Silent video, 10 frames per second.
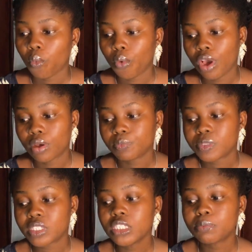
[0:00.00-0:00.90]
Well,
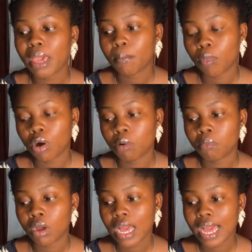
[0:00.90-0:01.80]
since my
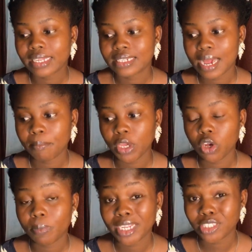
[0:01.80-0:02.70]
mom had that
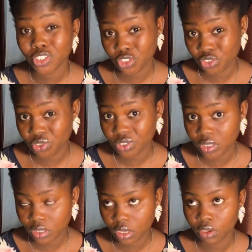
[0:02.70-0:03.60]
makeup artistry
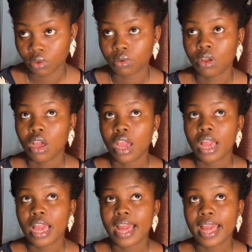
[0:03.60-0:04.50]
skill,
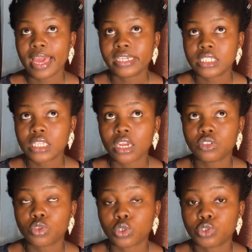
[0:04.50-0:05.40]
I
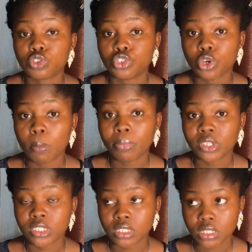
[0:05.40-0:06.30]
decided to also jump
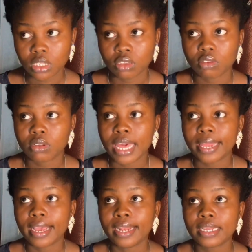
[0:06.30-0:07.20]
on the skill,
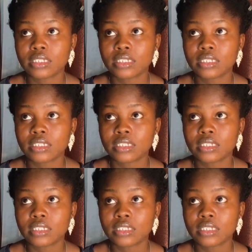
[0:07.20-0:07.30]
and I